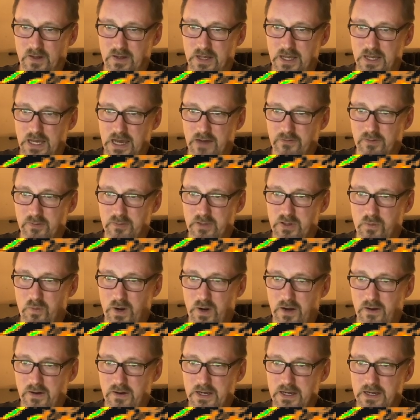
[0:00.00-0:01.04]
You have to be
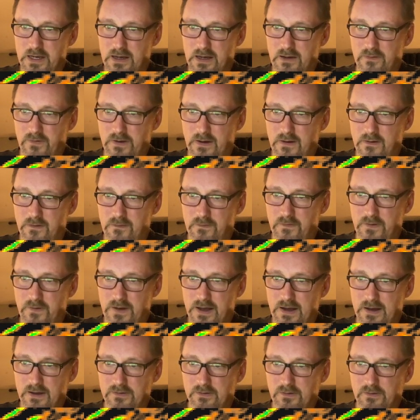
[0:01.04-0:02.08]
wary of how
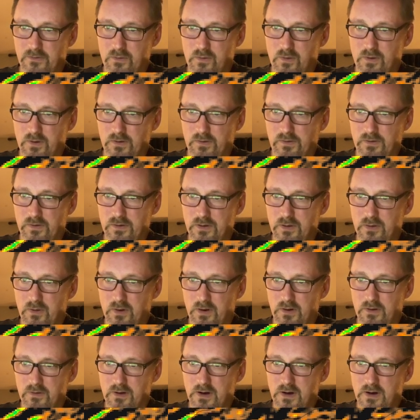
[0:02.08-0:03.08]
fast, of course, you are